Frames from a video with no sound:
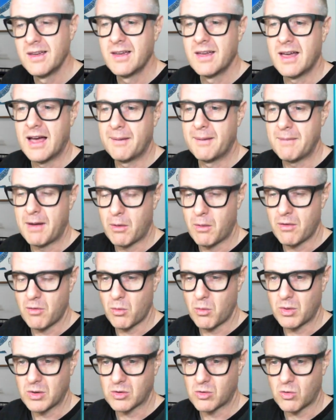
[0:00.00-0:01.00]
However,
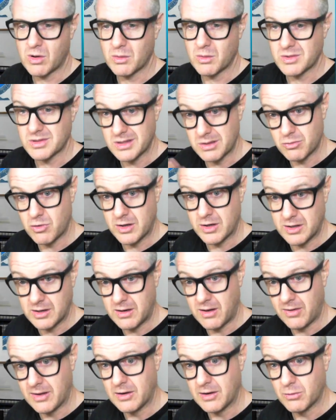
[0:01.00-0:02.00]
when Korea was liberated
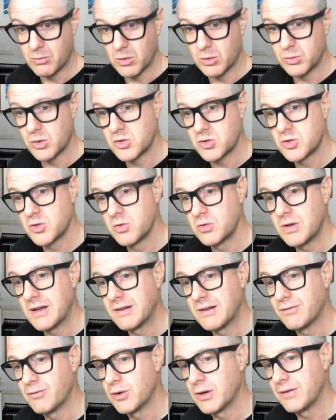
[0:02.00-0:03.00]
at the end of World War II in
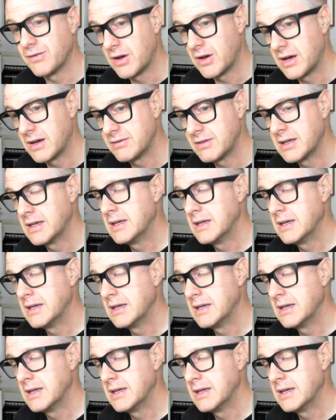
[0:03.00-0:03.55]
1945,